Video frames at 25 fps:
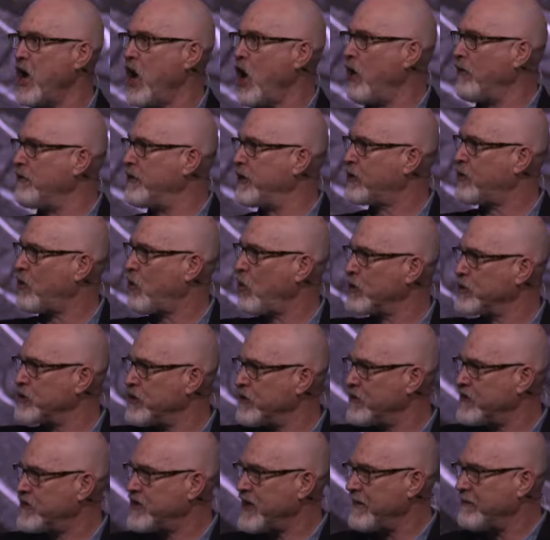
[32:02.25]
over the course
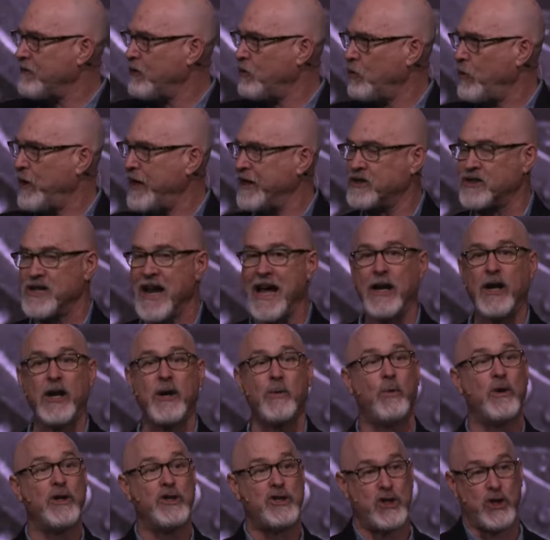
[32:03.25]
of several weeks, not only
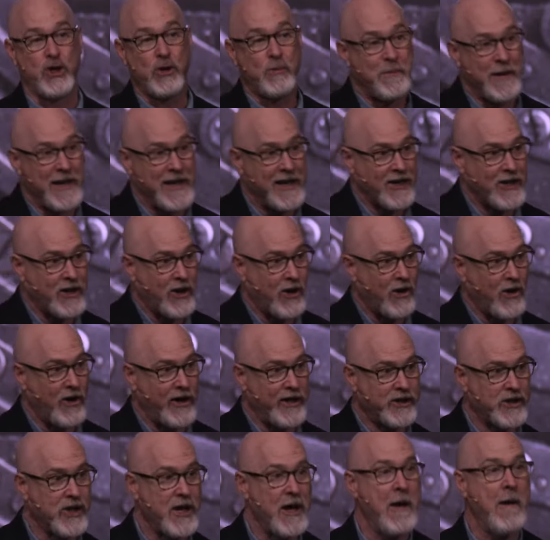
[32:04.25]
would you be
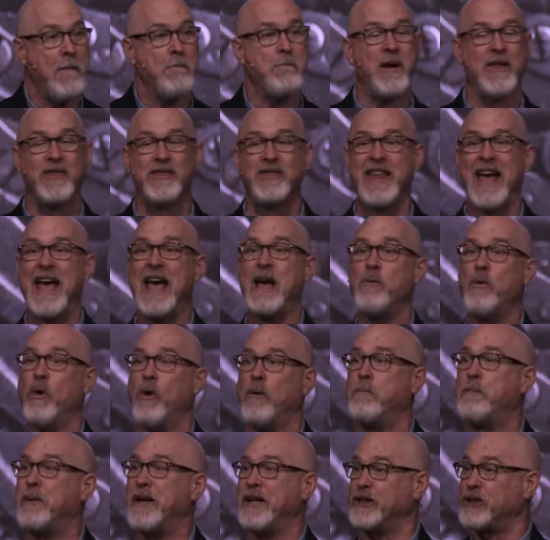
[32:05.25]
encouraged, but they
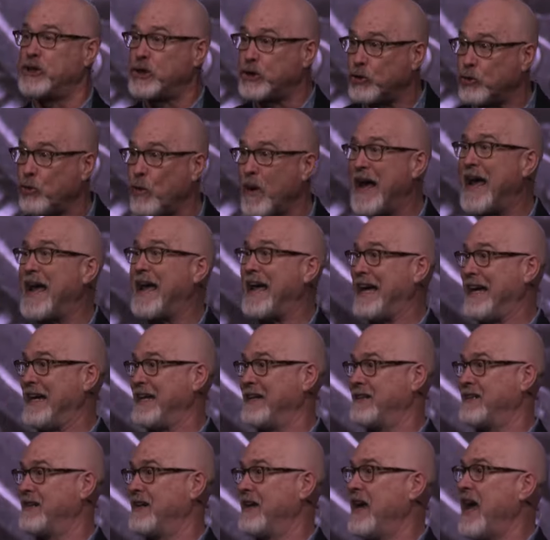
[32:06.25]
will be
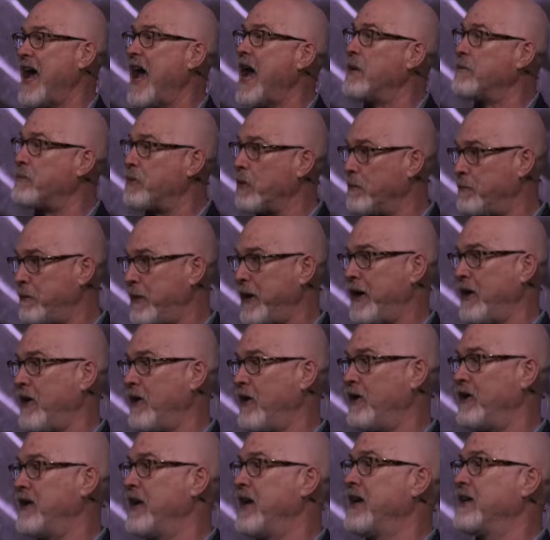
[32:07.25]
trained and
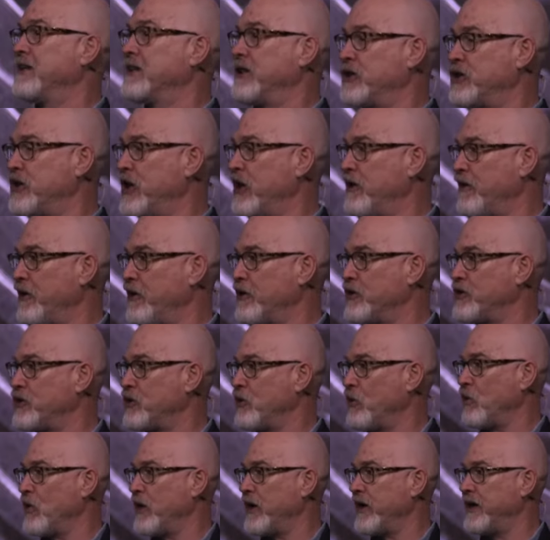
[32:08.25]
prepared to share their
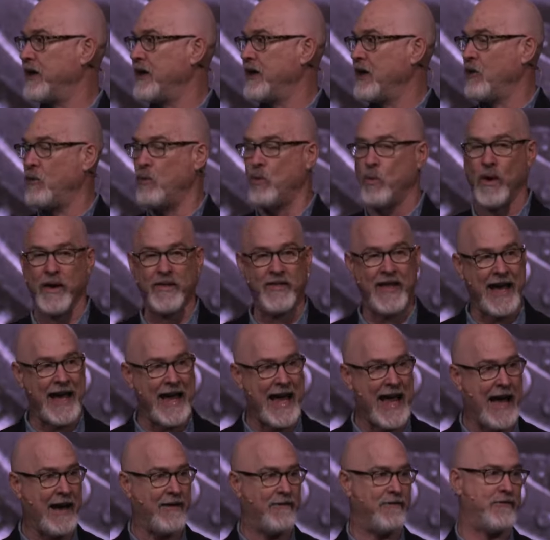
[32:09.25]
story when they
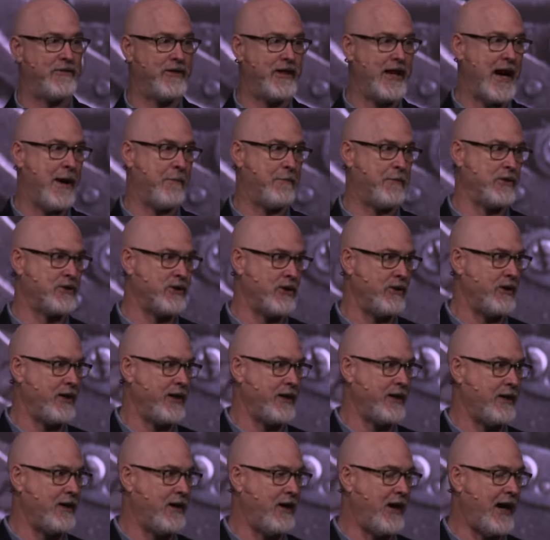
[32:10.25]
have the
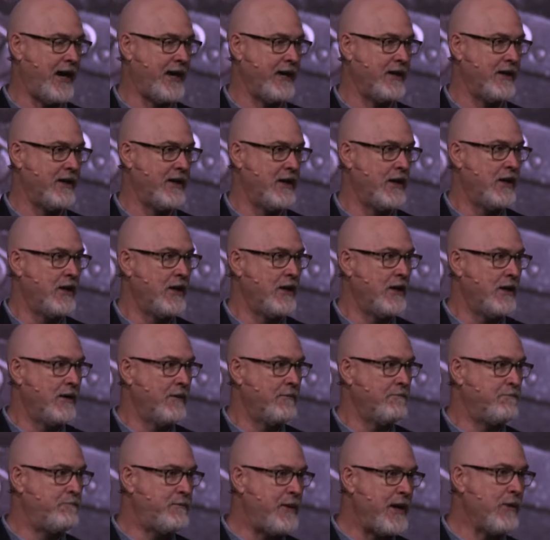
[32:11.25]
opportunity, all right?
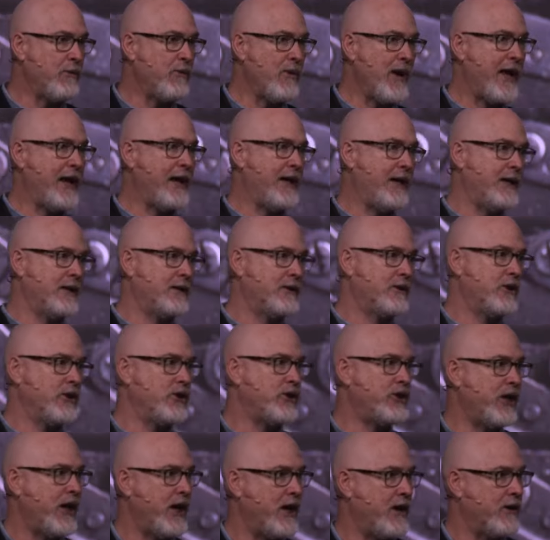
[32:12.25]
Be ready to
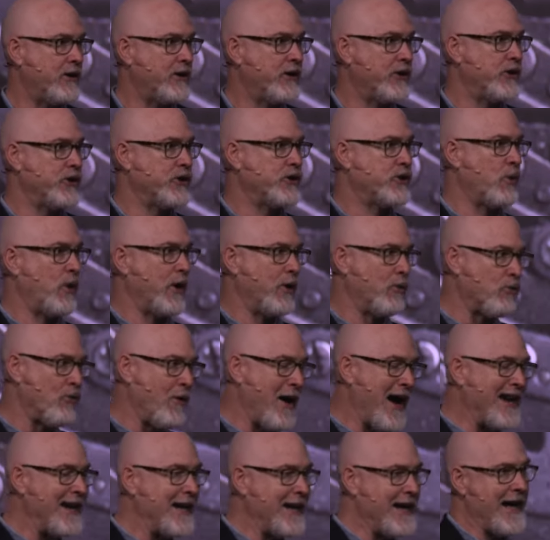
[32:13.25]
share your story.
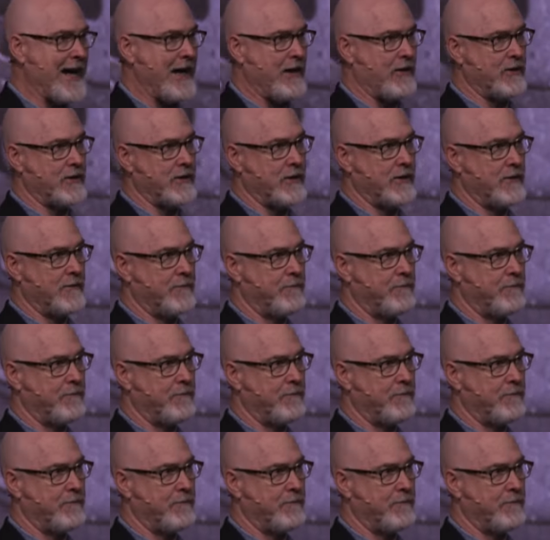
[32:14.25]
Write it out.